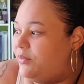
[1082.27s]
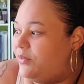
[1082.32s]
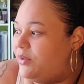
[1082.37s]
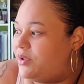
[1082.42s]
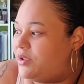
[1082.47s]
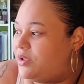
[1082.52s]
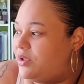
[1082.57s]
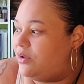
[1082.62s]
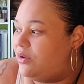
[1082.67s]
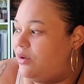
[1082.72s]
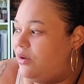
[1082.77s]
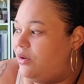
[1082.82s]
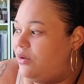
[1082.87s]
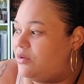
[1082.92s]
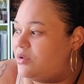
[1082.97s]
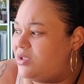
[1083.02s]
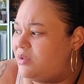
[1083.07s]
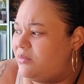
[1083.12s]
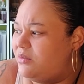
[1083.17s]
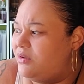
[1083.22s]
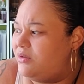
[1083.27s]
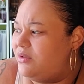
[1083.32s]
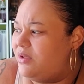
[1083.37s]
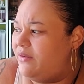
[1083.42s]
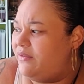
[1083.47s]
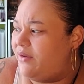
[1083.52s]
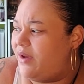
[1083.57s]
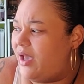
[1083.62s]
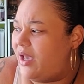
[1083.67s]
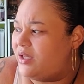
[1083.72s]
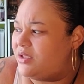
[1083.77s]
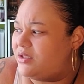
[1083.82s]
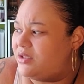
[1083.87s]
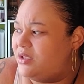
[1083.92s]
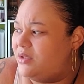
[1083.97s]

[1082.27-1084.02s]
What's the goal? Some of you never actually